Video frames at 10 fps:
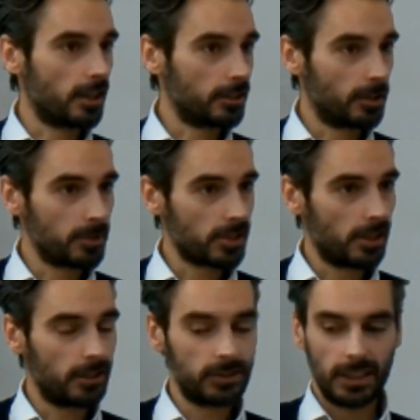died
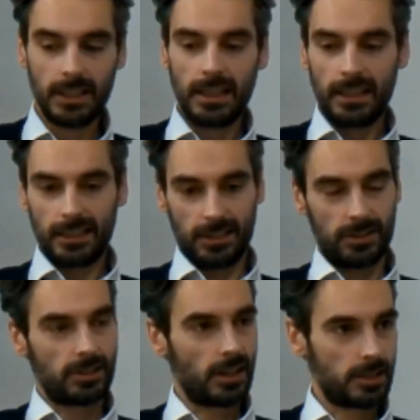domiciled. That's
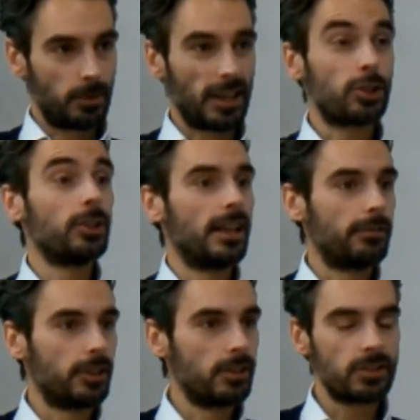the starting point. That's good
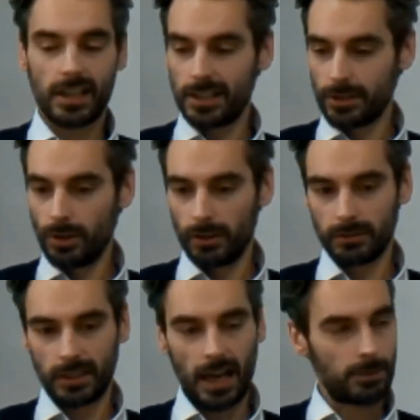evidence. It's not
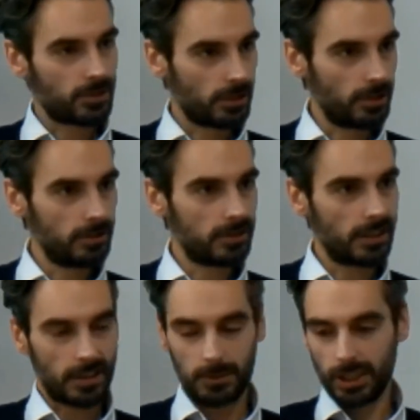absolute.
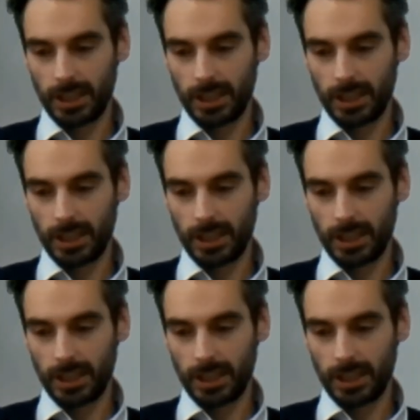That can be